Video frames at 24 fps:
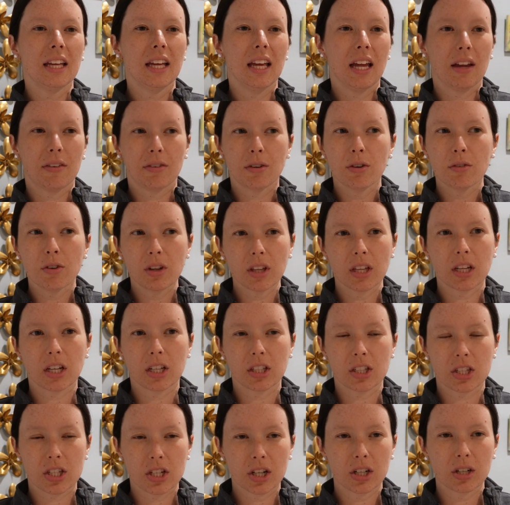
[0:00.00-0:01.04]
if you're really
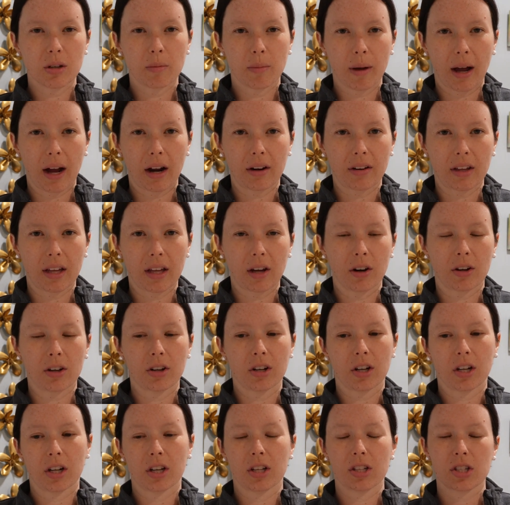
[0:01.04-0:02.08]
concerned about it, or
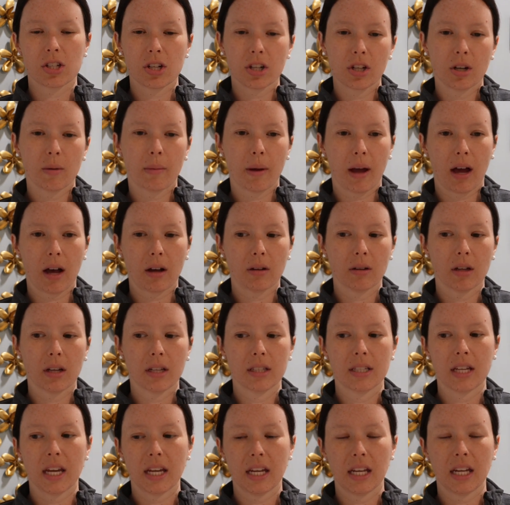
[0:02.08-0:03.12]
you're concerned about
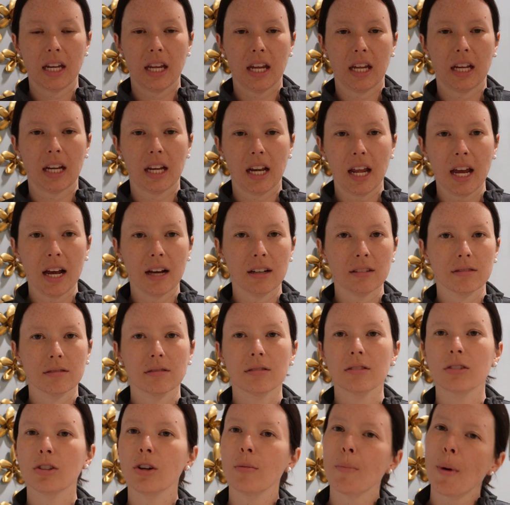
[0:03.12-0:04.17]
taking it in and out,
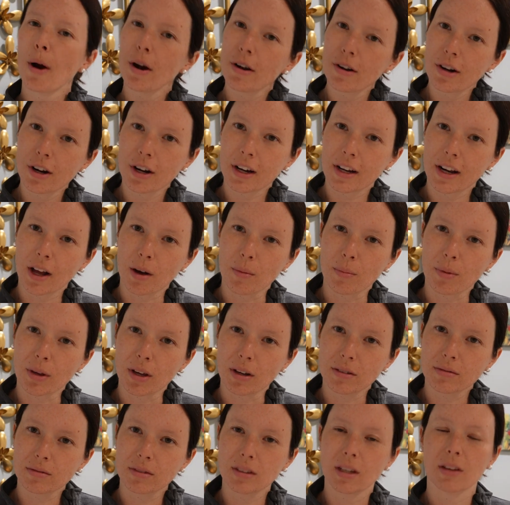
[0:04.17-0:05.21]
your partner can help you.
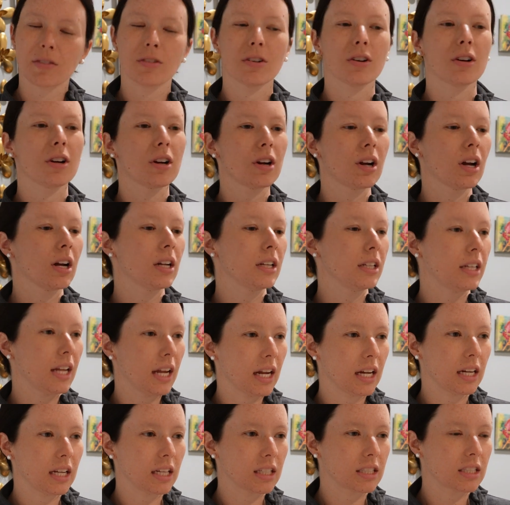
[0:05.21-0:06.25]
If you're
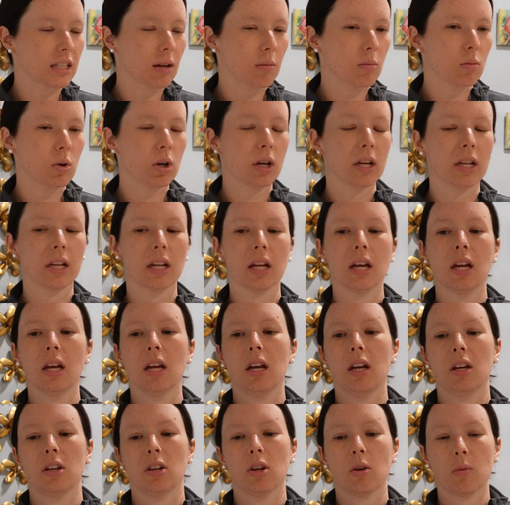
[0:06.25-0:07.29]
dating someone,
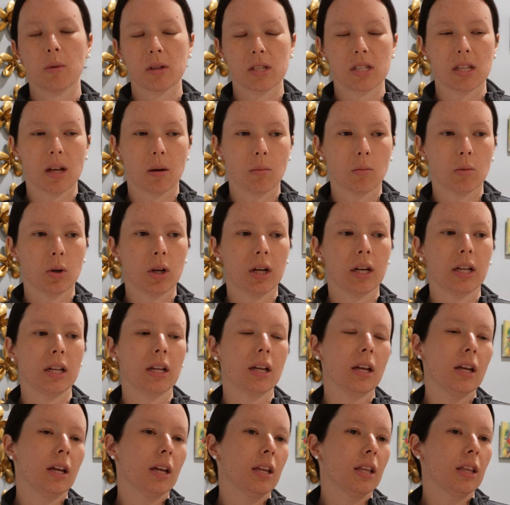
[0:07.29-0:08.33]
you're with someone,
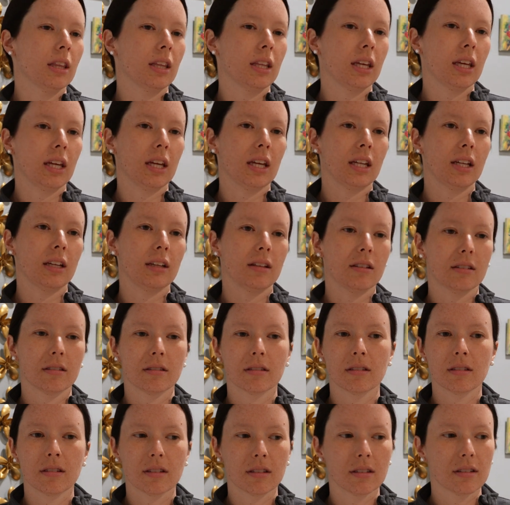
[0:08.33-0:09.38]
then
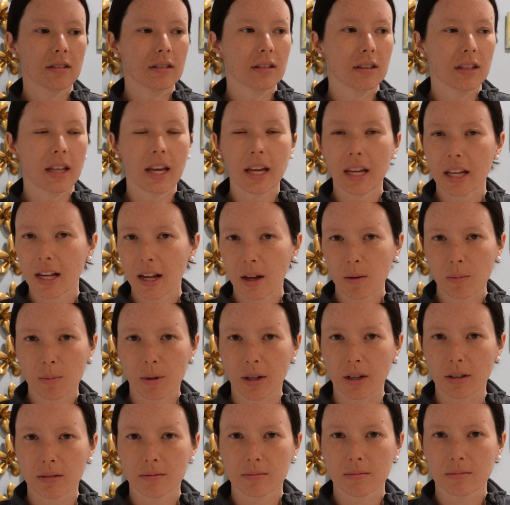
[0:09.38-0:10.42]
they can help
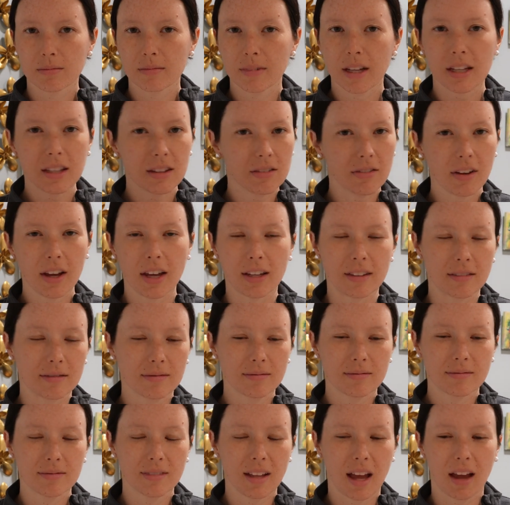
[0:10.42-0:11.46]
you. That's fine.
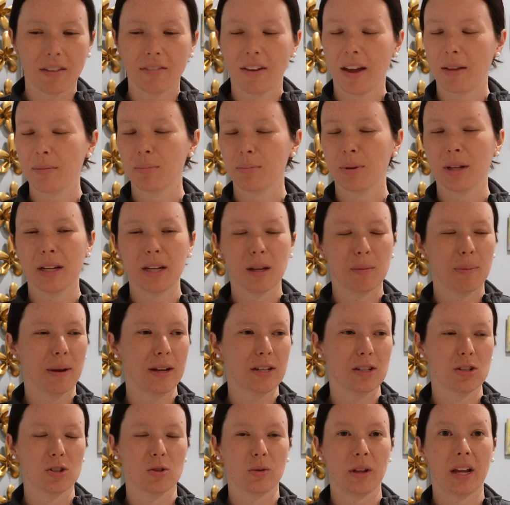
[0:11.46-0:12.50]
I've had plenty of
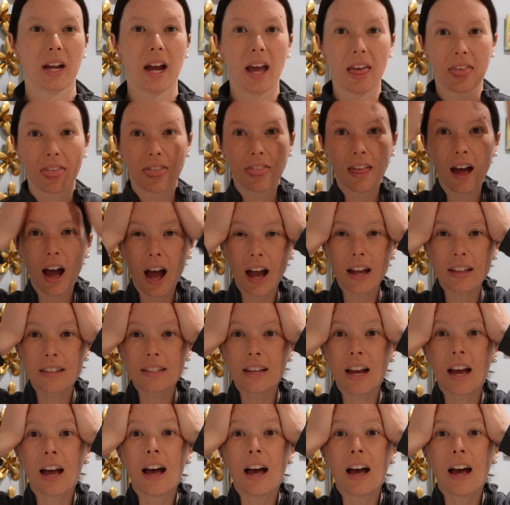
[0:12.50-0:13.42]
patients who are like, I thought